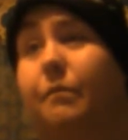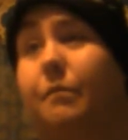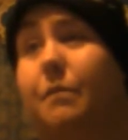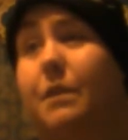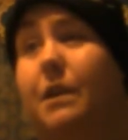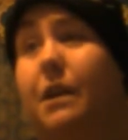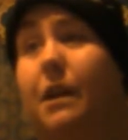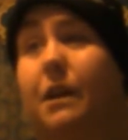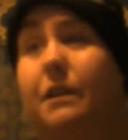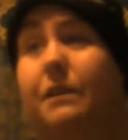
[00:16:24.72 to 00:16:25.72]

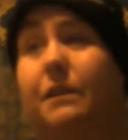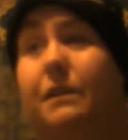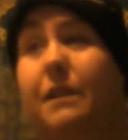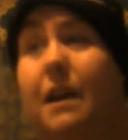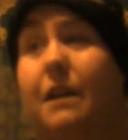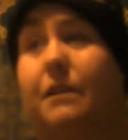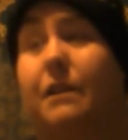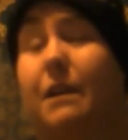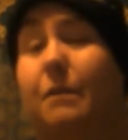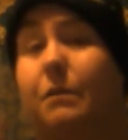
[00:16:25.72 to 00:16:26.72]
because
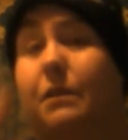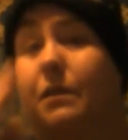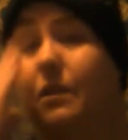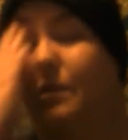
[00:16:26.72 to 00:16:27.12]
Saturday was such